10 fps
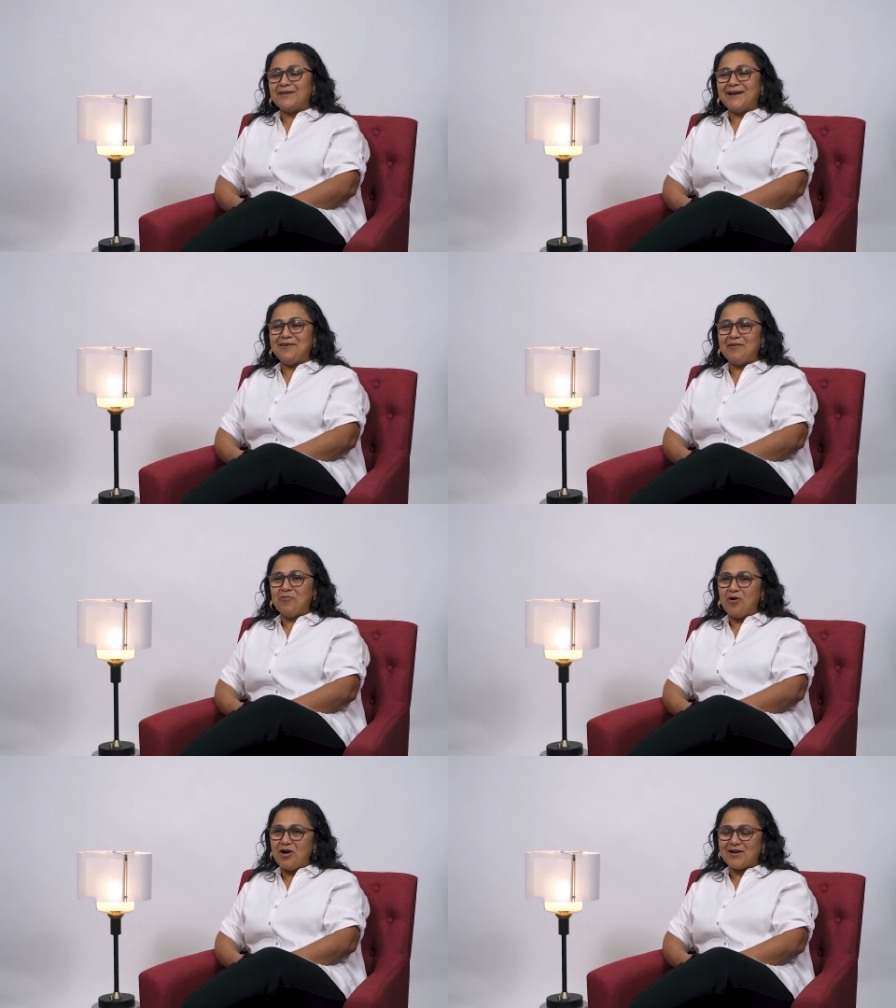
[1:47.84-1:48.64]
Now I
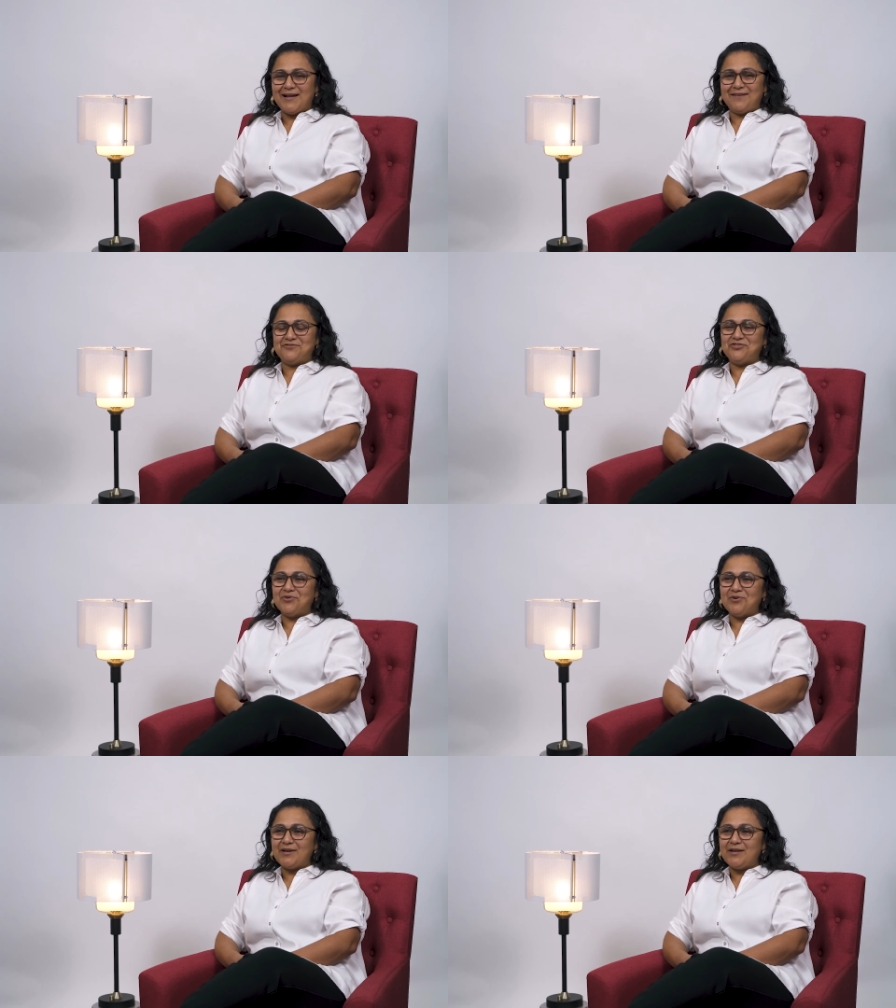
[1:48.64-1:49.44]
walk, I have
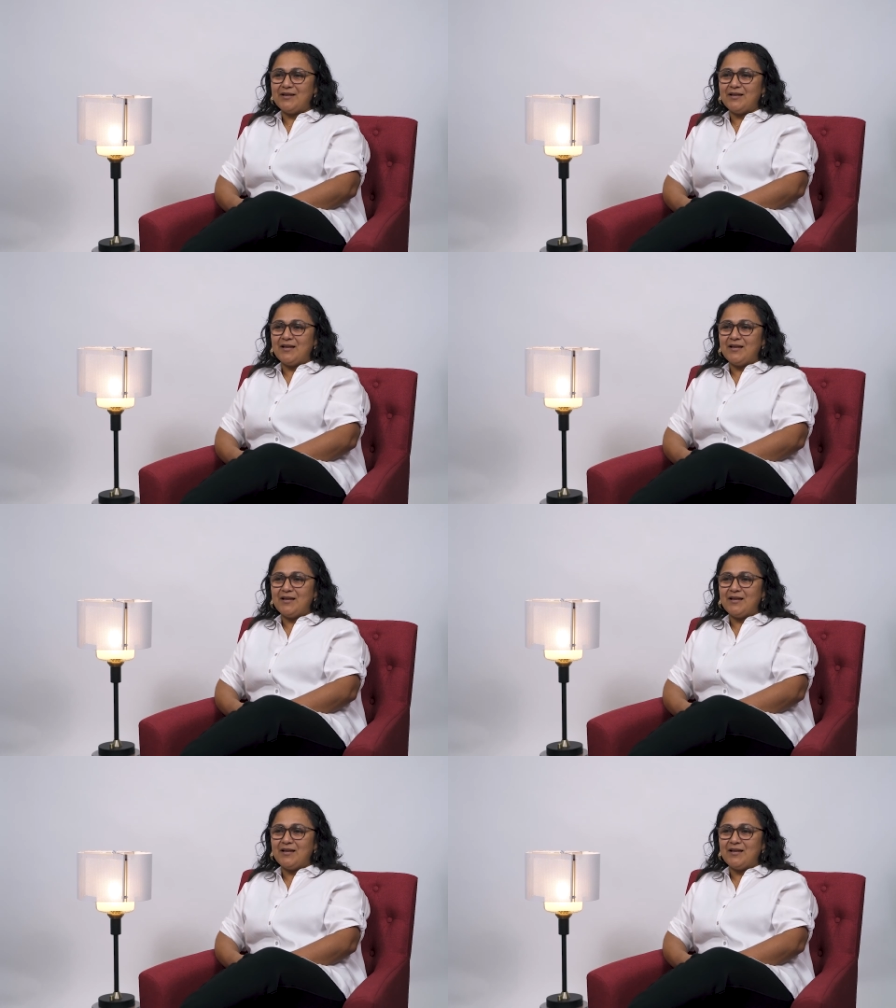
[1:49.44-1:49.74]
joy.